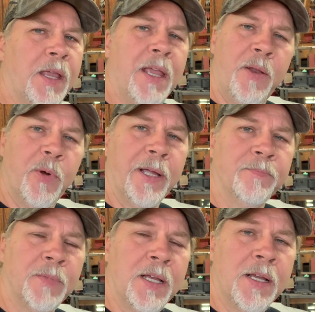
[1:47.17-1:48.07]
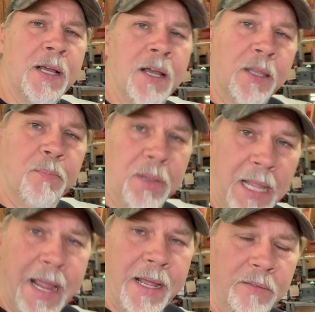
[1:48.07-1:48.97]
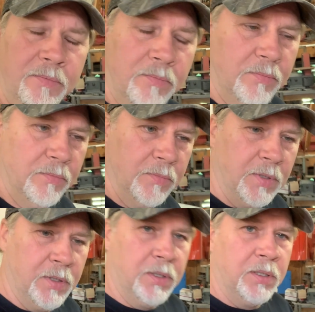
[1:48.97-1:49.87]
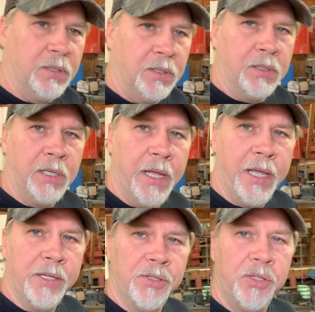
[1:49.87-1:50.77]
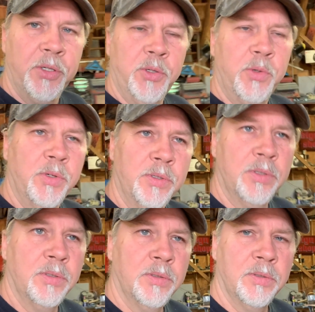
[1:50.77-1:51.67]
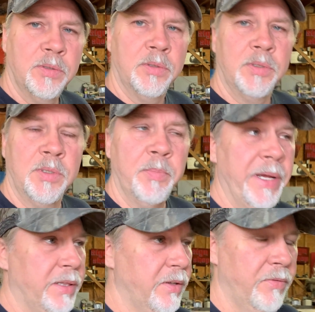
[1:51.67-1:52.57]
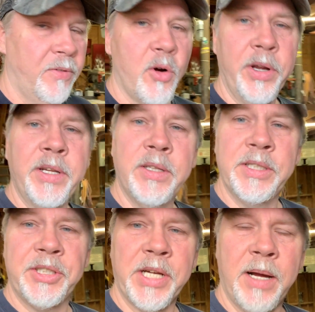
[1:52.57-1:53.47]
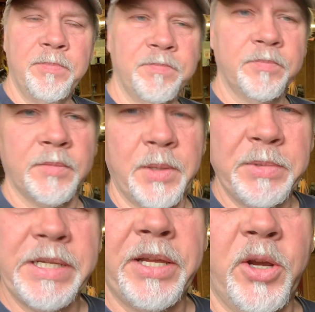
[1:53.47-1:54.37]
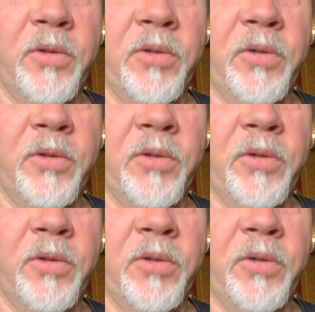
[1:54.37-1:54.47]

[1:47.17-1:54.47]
Anyway, the plan is to make the far end of this shop. Let me take you